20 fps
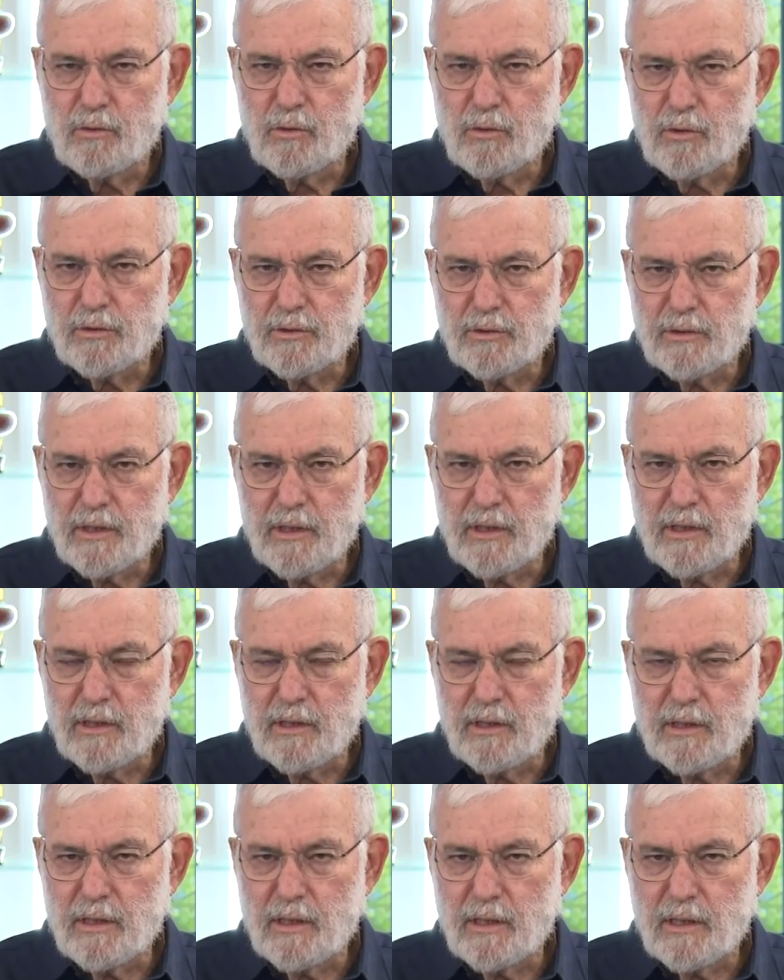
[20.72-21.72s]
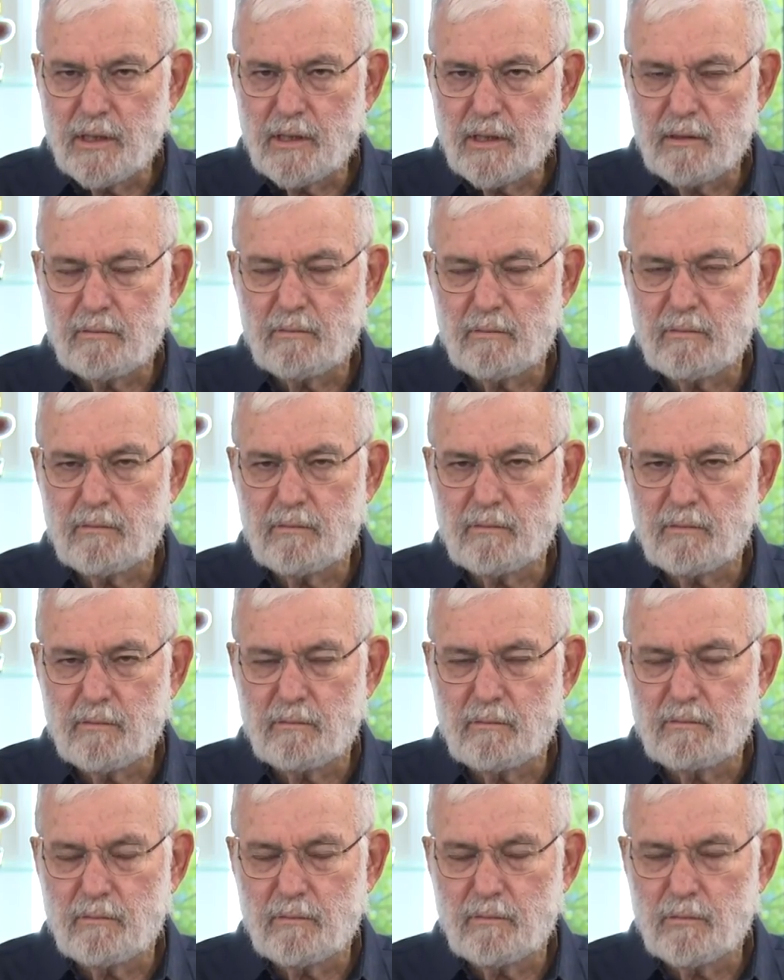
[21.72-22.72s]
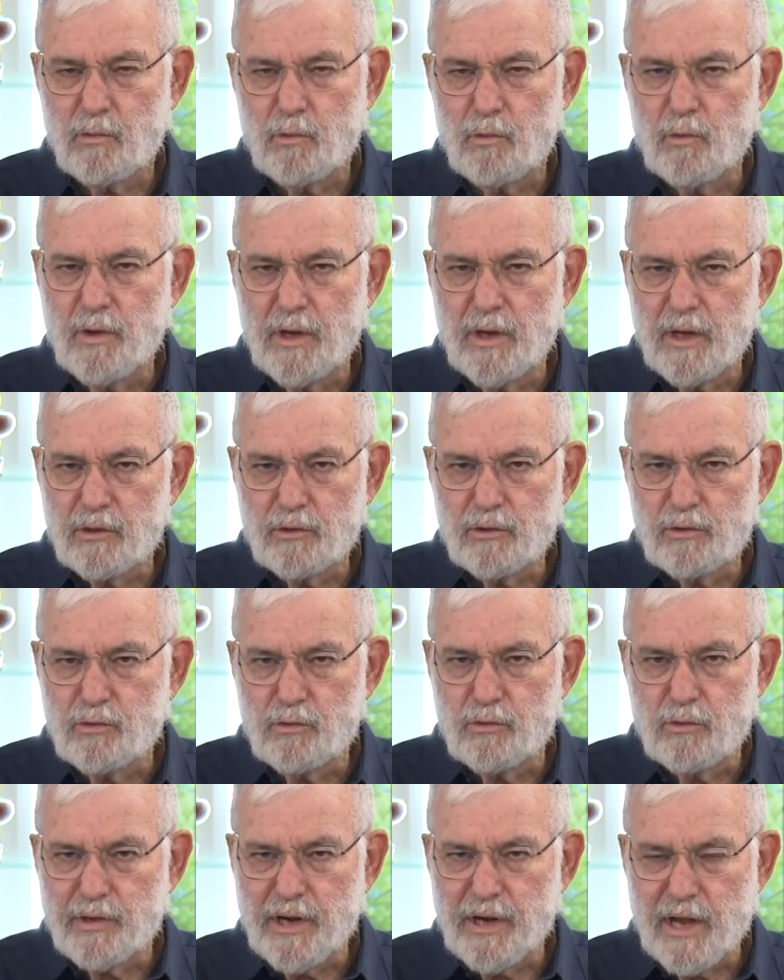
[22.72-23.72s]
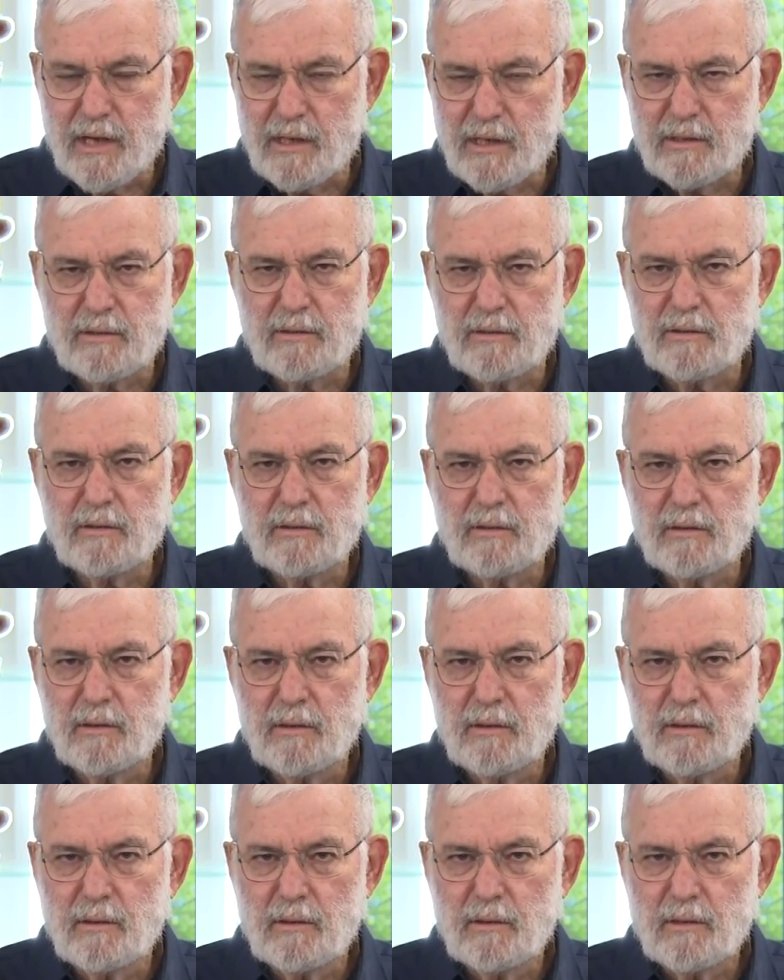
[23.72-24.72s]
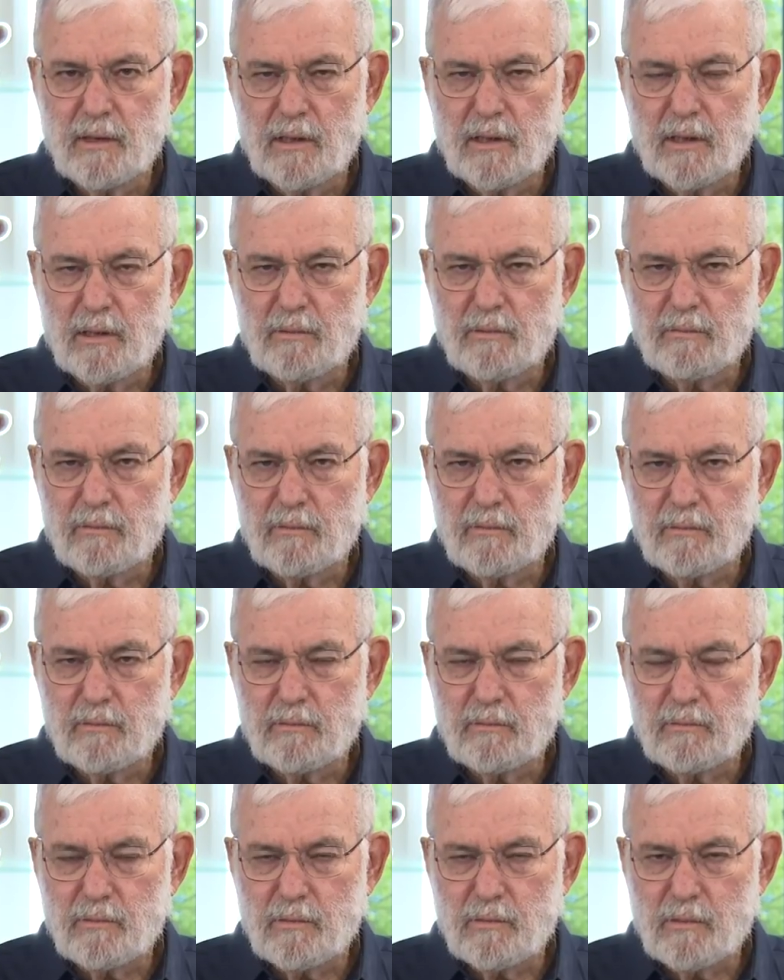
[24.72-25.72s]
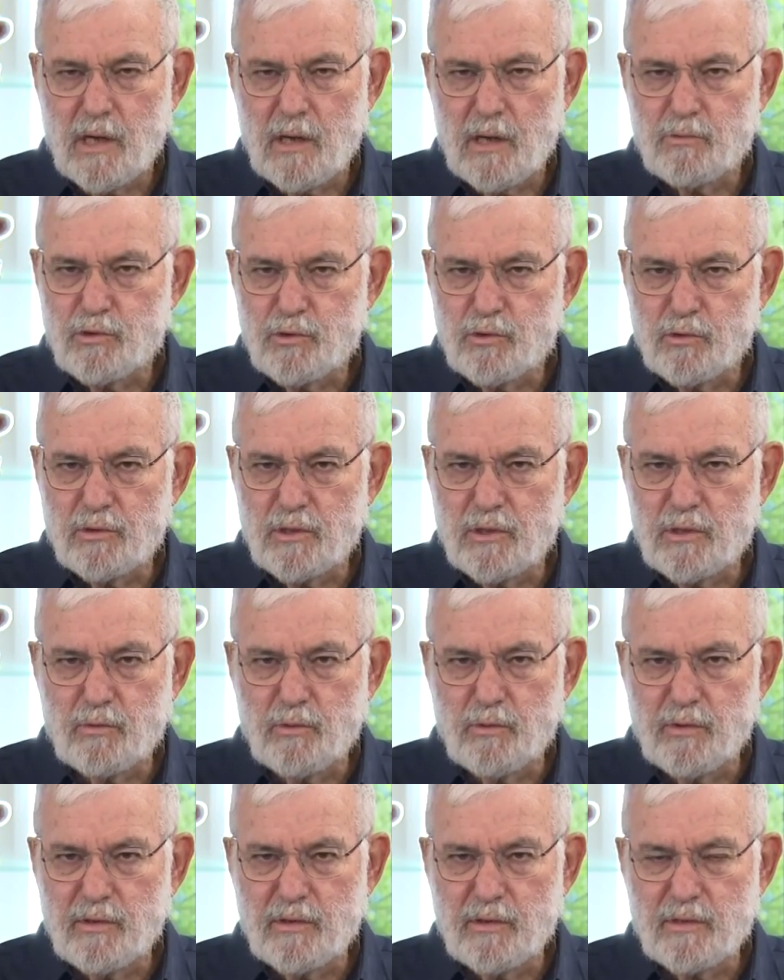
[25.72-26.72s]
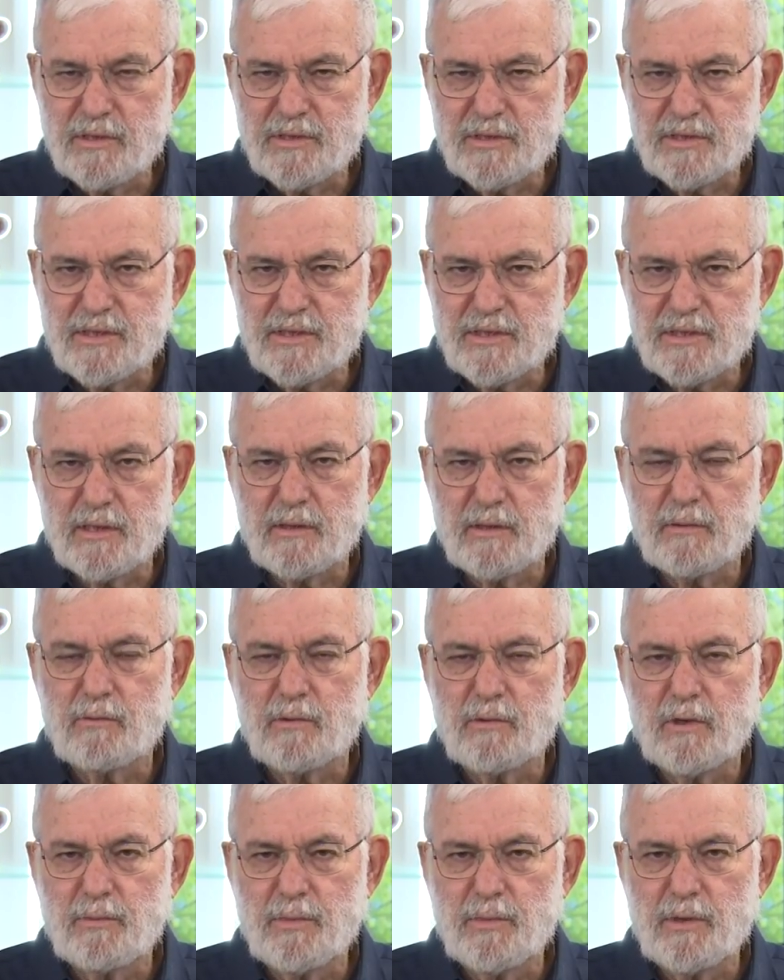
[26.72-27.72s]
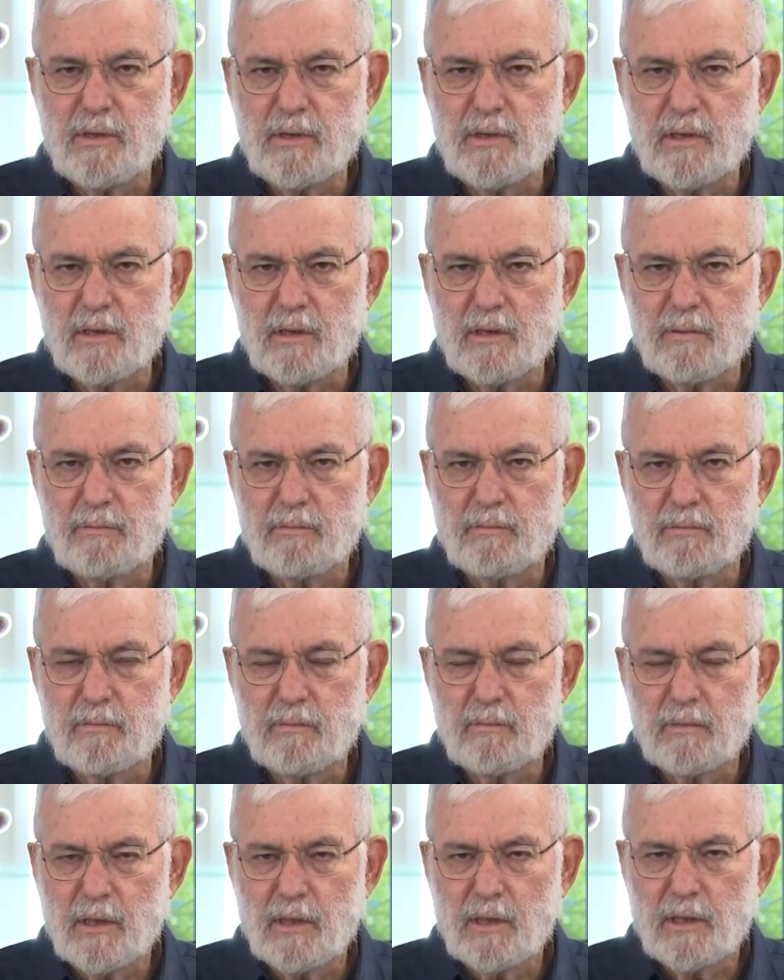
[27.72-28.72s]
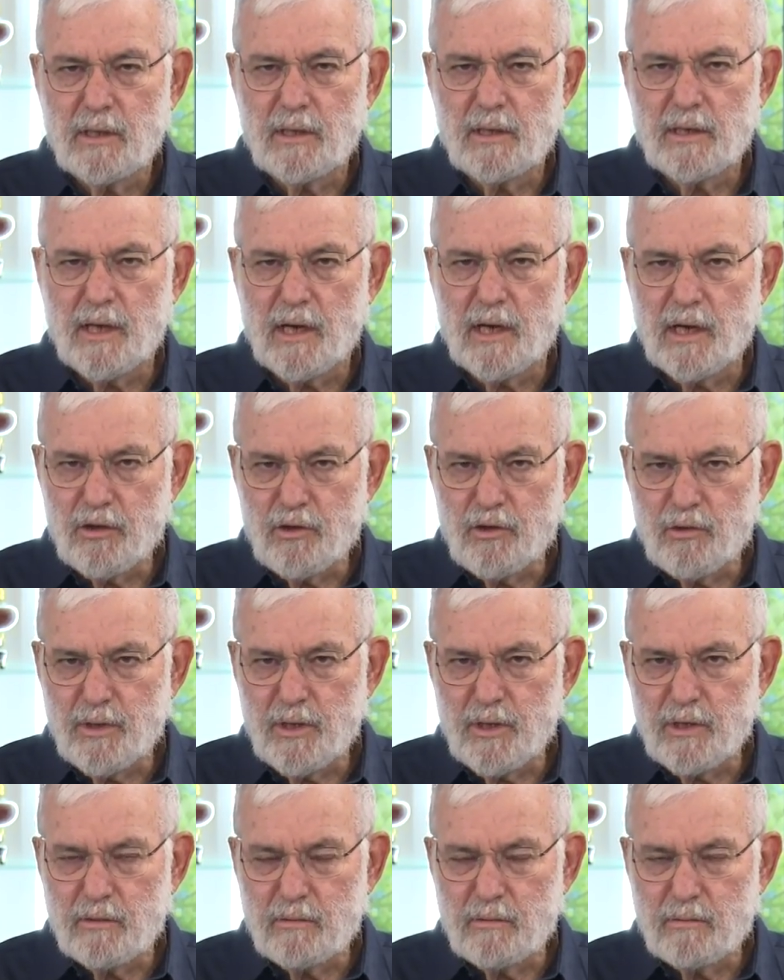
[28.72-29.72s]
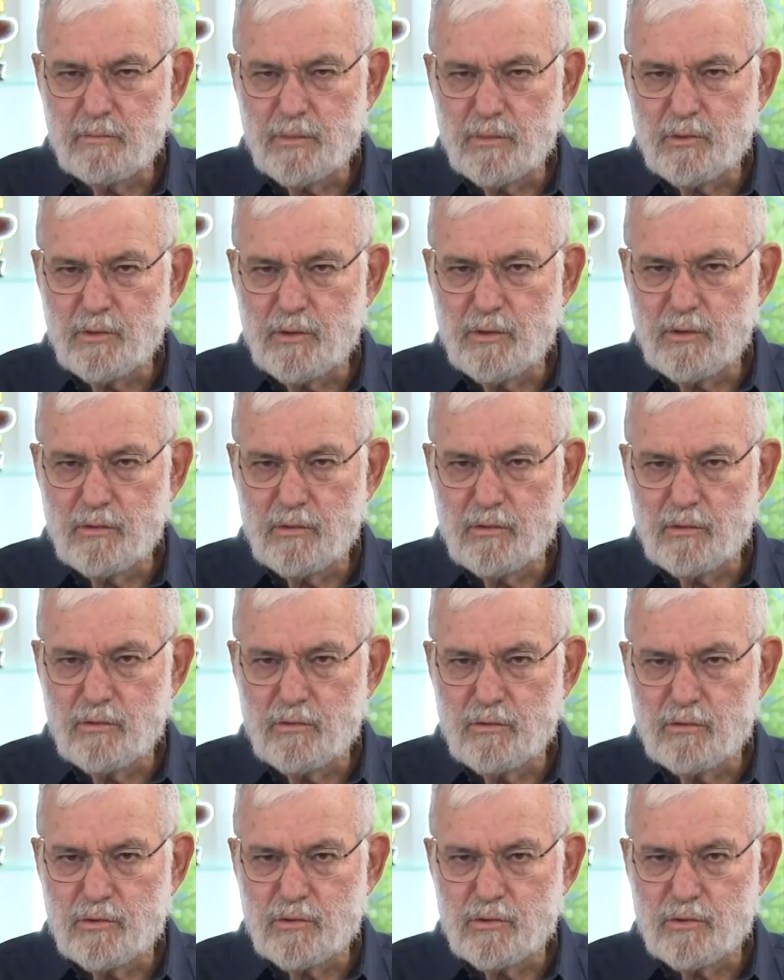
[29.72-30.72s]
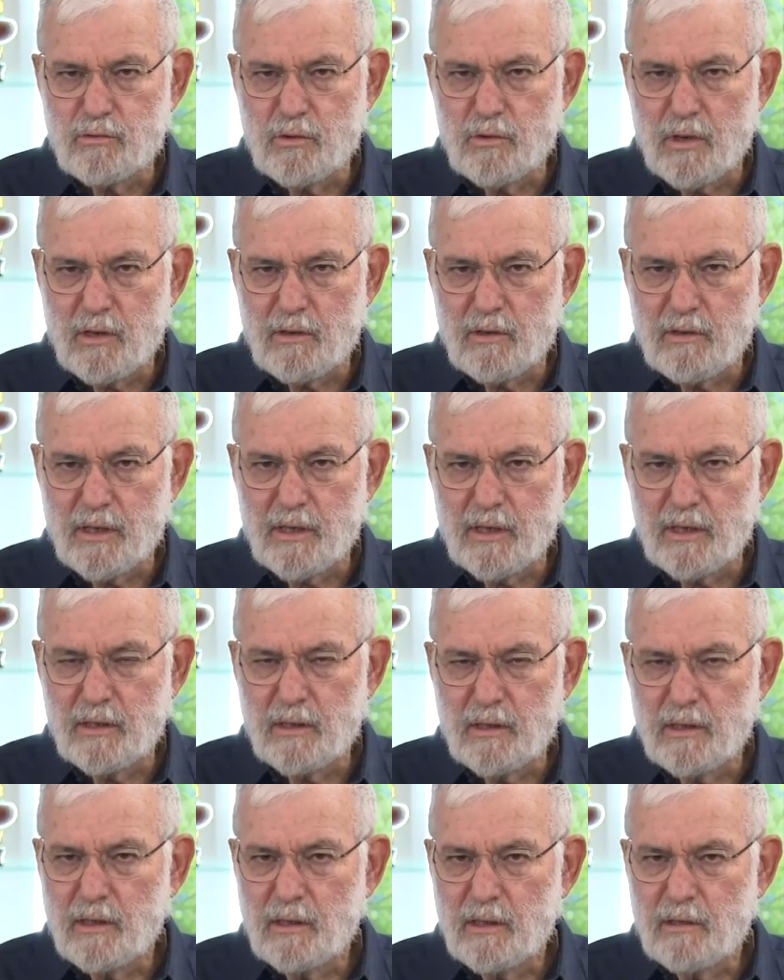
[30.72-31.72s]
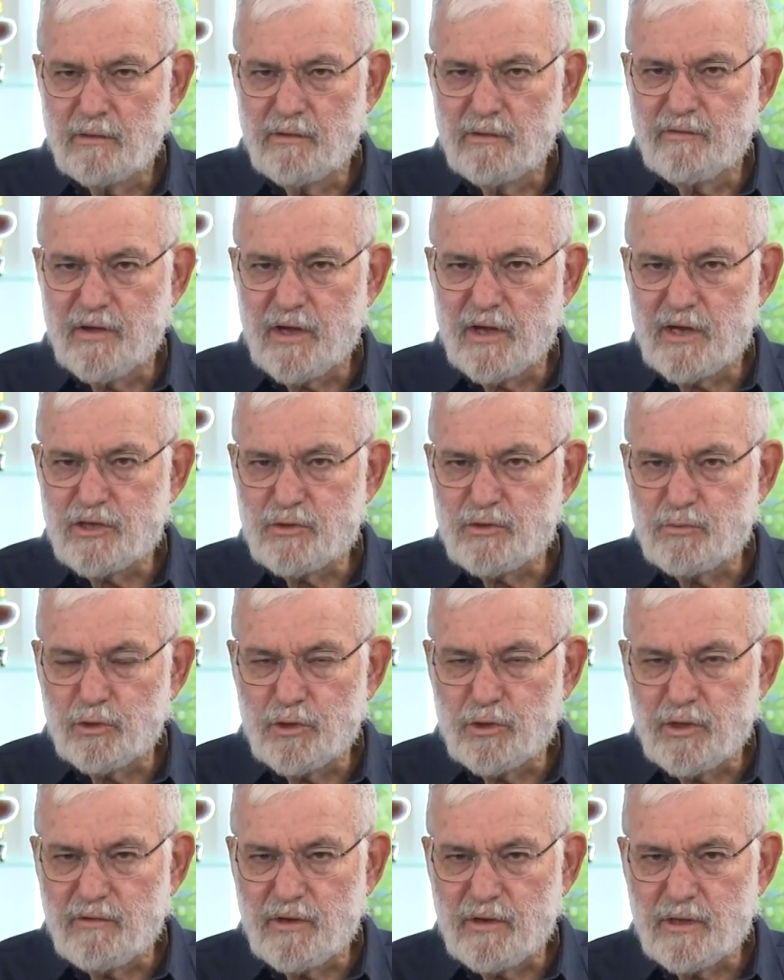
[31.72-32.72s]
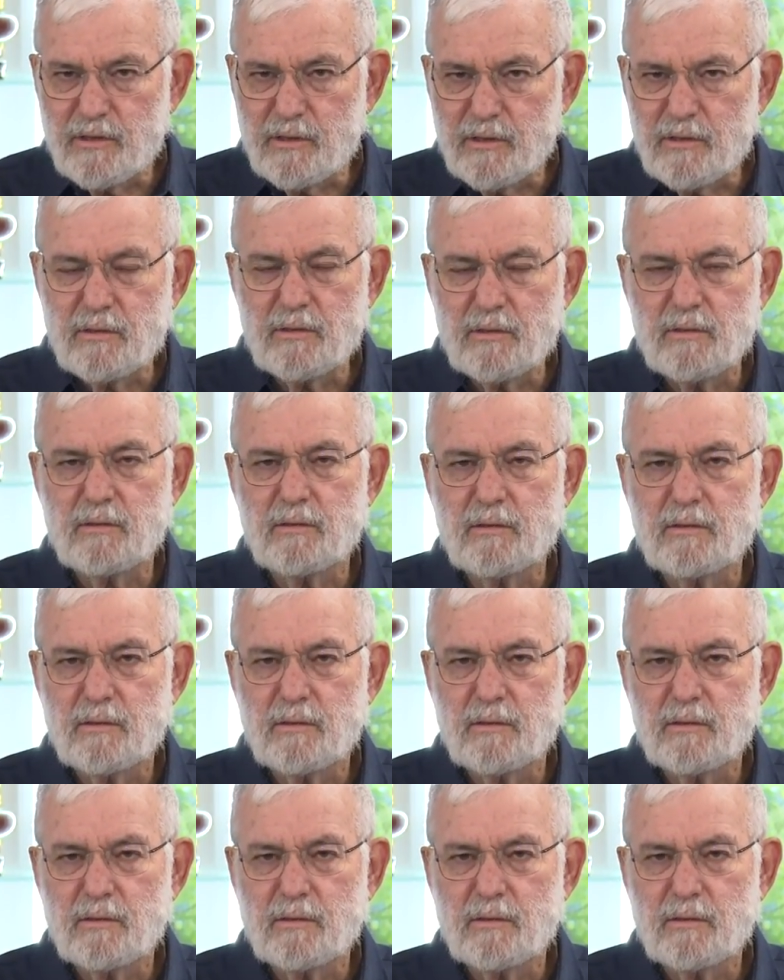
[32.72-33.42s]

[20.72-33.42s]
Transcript: what and uh, where to react. Um, I'm sure that within the system will be a an argument between those who are uh, revenge motivated,